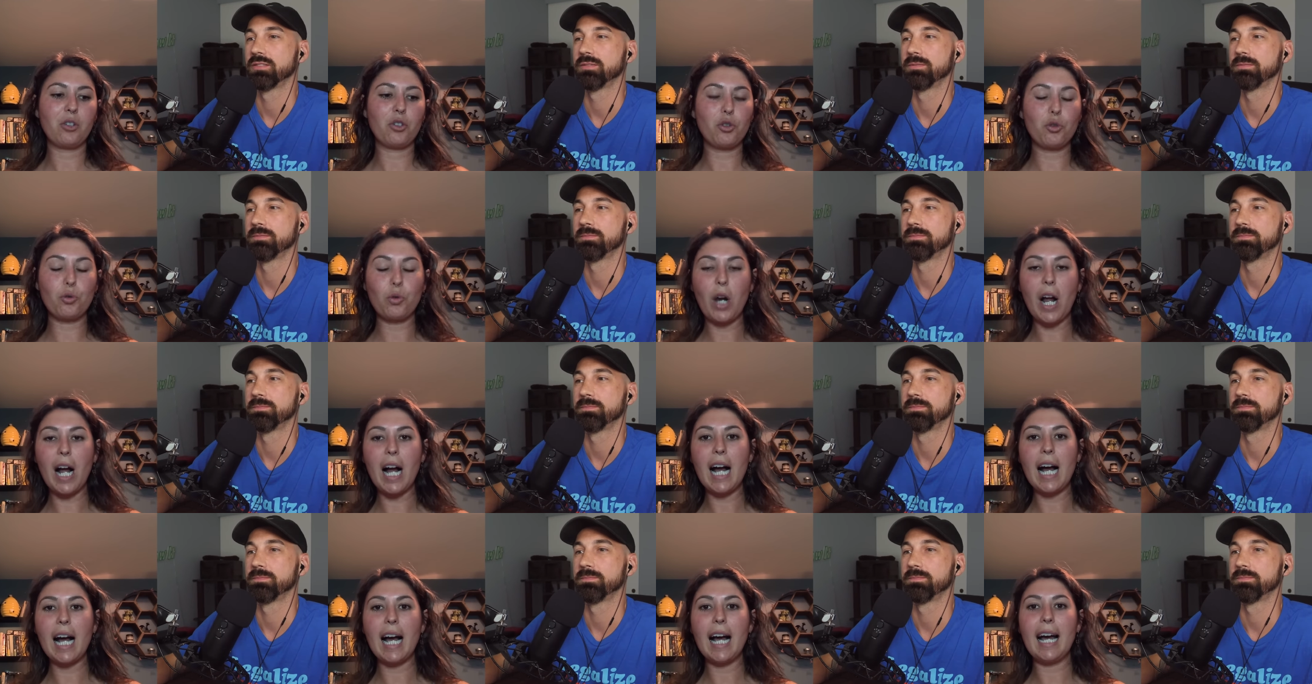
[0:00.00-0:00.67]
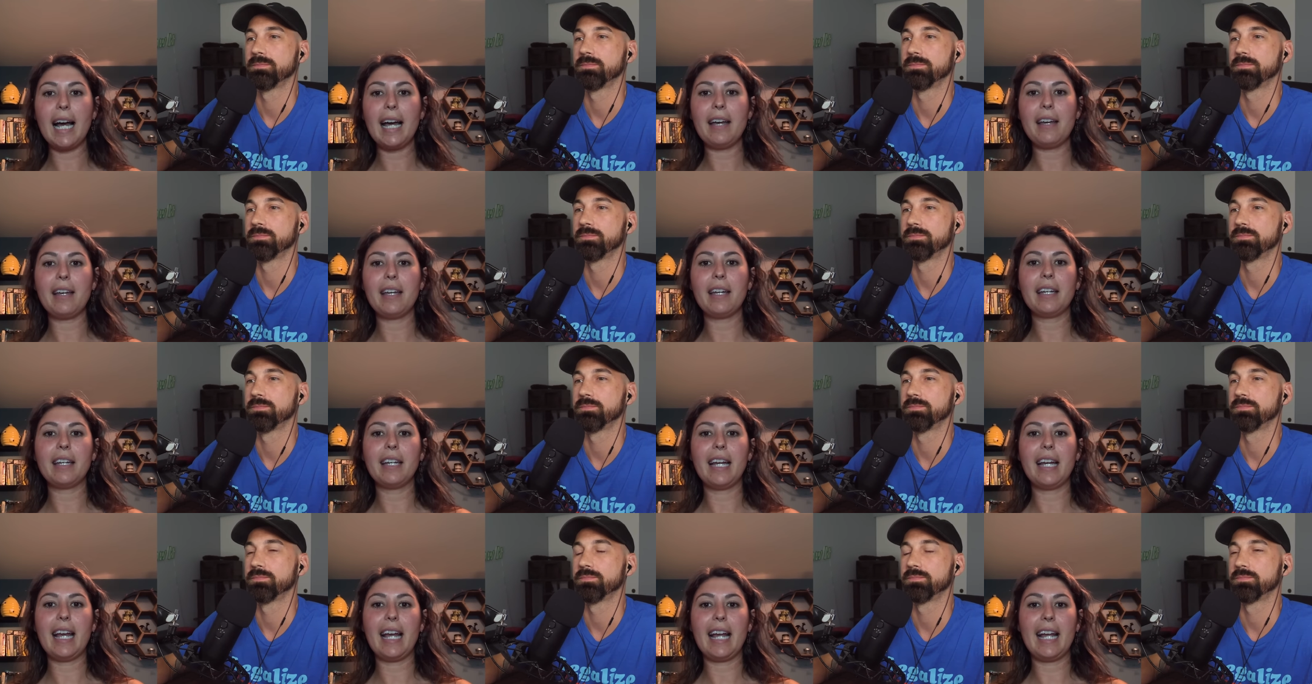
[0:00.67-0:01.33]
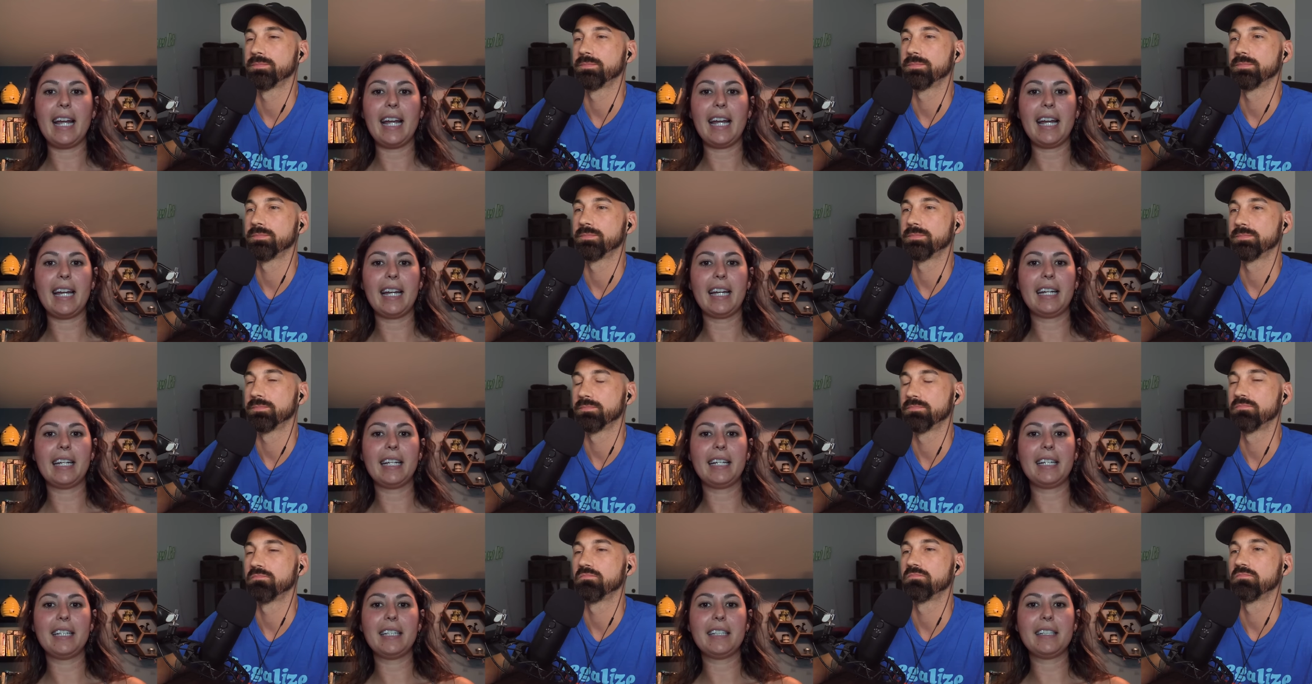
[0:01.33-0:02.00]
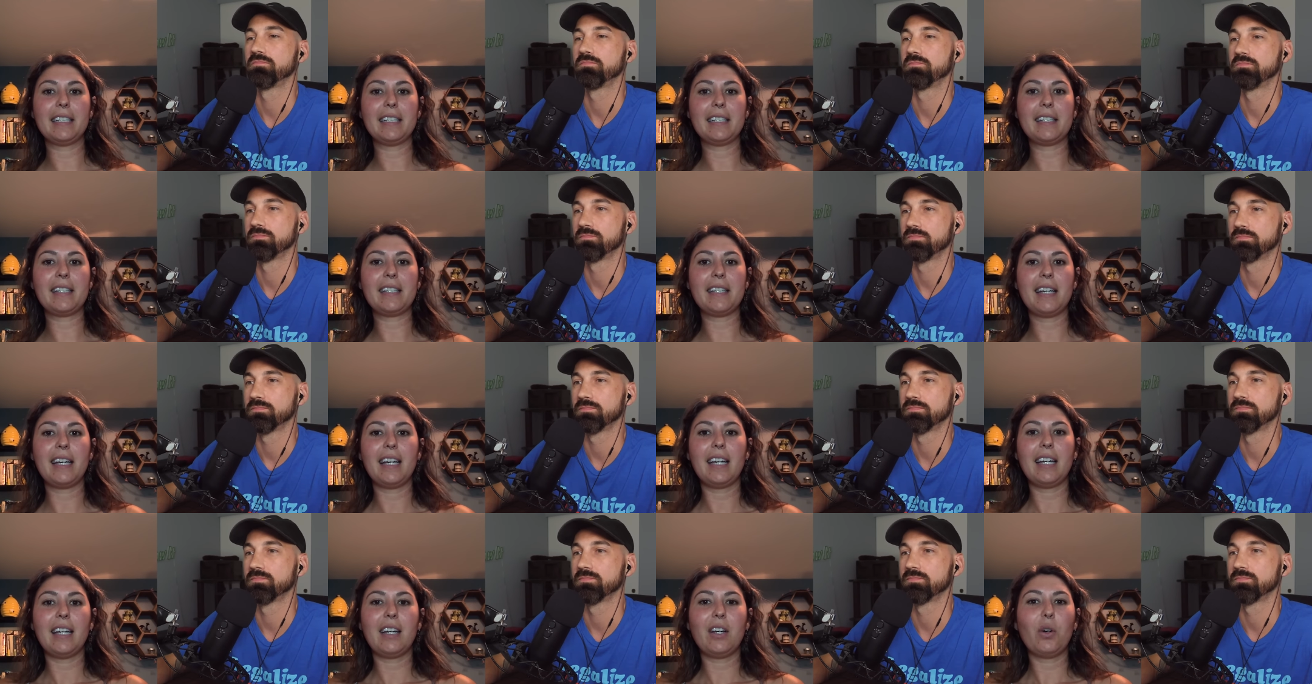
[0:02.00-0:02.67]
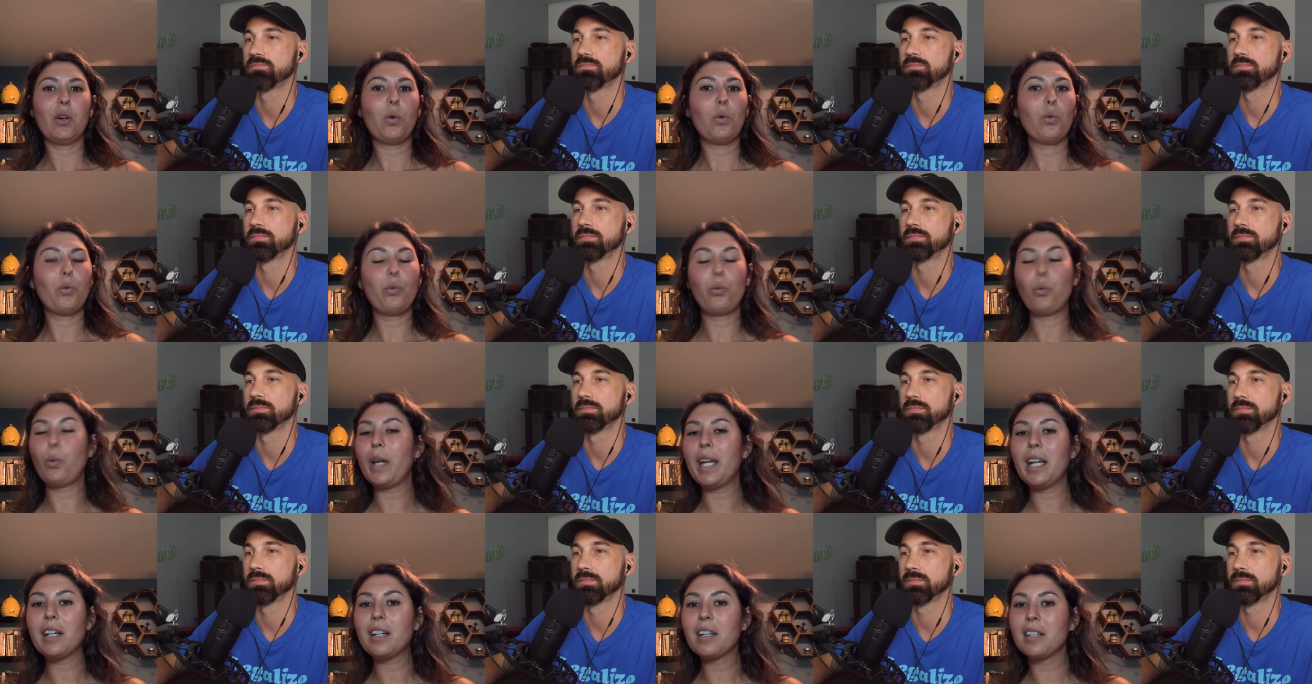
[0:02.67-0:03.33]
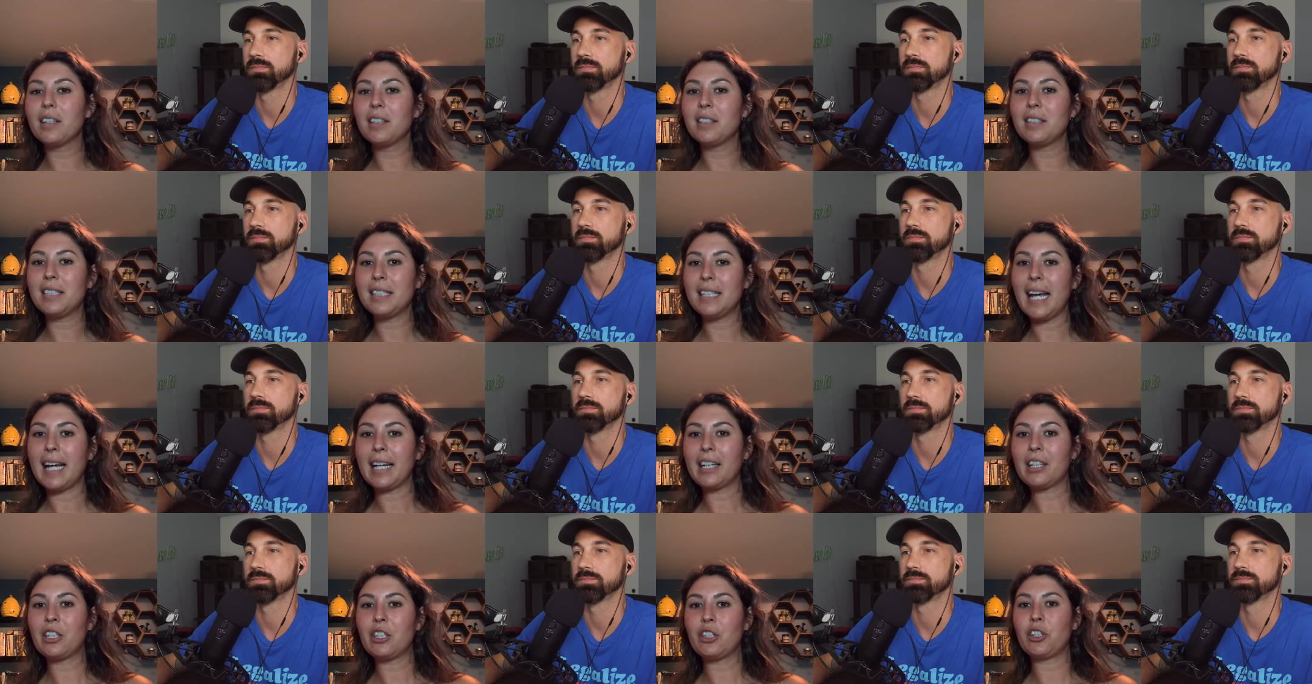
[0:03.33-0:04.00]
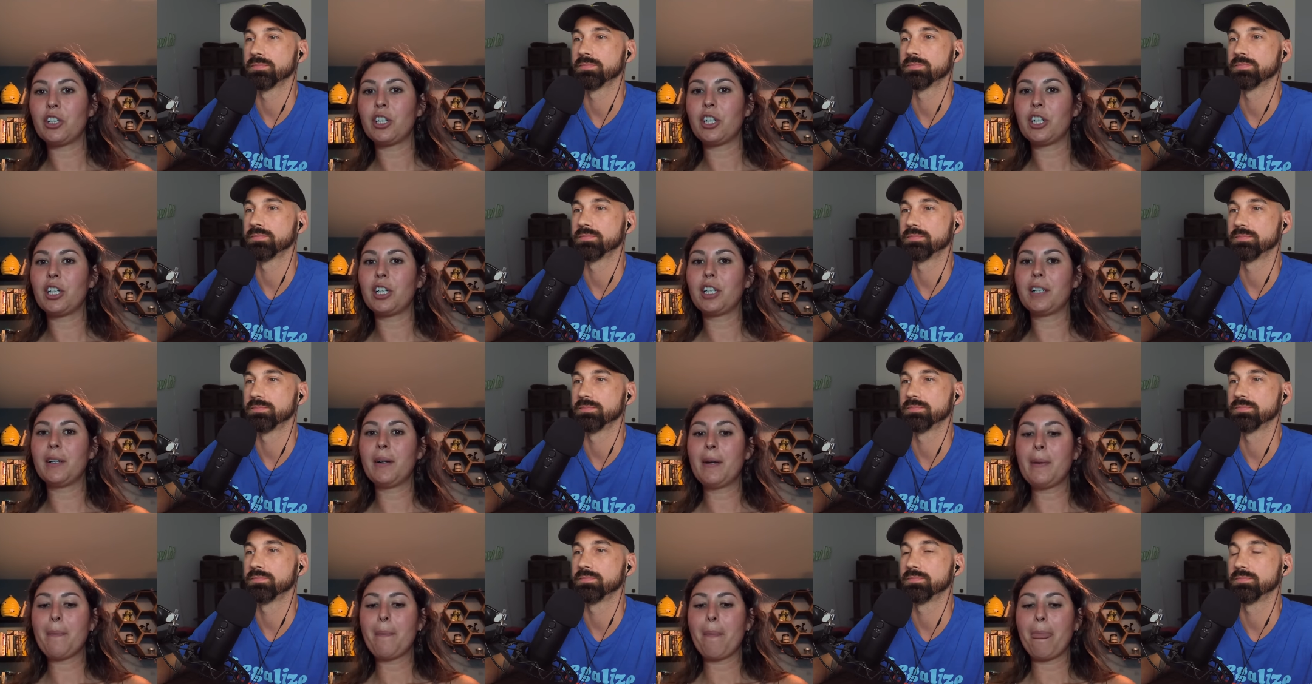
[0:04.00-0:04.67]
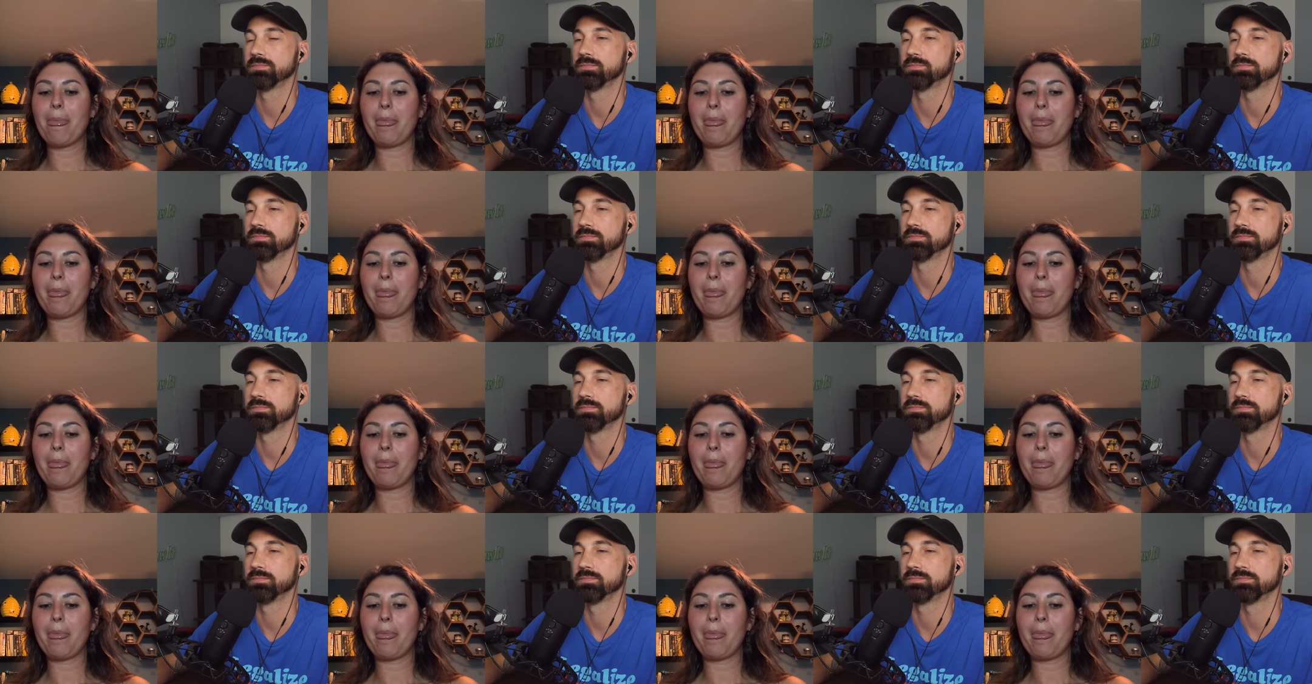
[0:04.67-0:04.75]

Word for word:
Speaker 1: dry and weird texture.